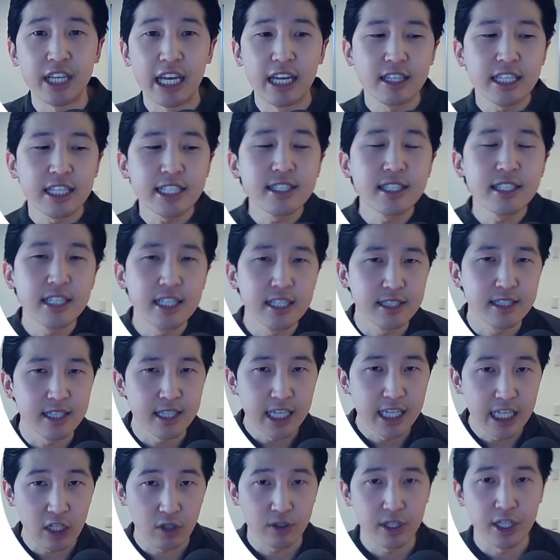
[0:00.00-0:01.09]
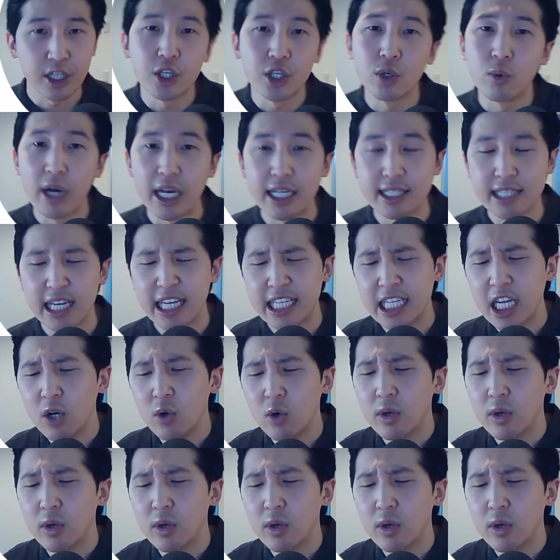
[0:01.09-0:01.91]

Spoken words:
At least it is here in the US. I know